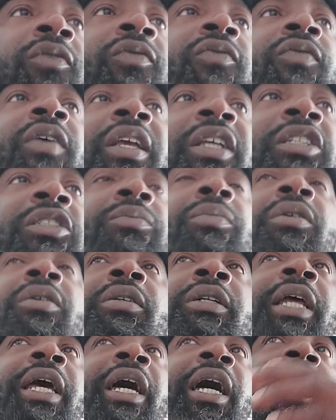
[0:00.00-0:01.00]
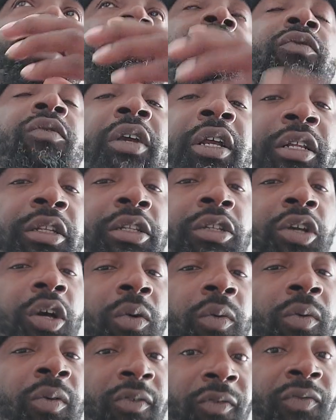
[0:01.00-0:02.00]
Facebook. Now, I rarely go
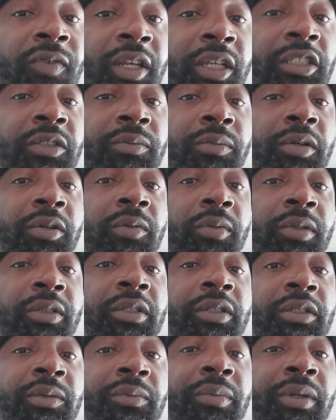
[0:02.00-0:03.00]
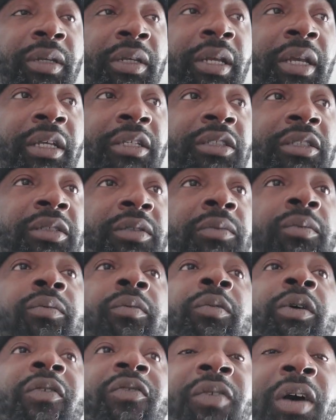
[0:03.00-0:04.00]
on Facebook with this BS.
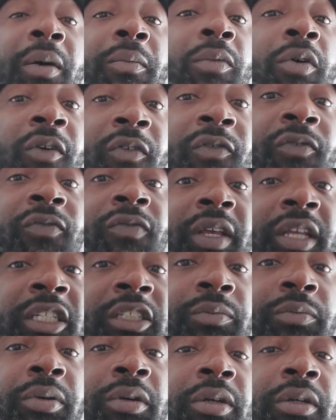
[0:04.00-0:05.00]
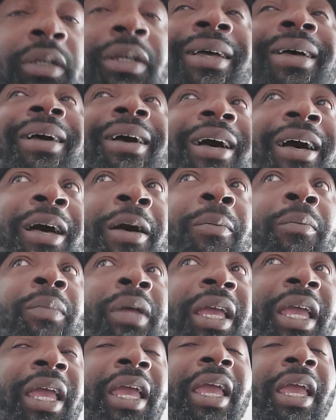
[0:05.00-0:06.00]
If I'm on Facebook, I'm
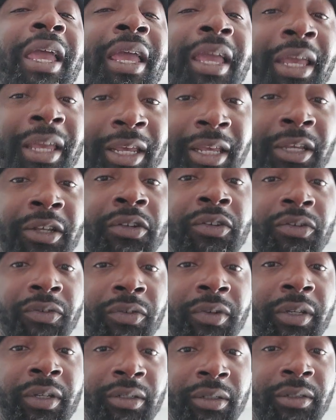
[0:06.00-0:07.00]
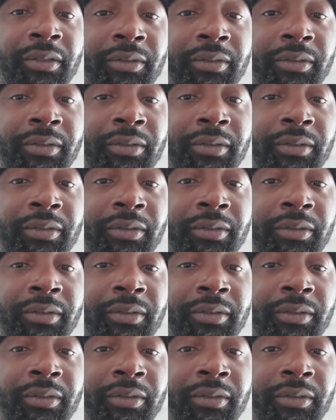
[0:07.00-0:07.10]
angry.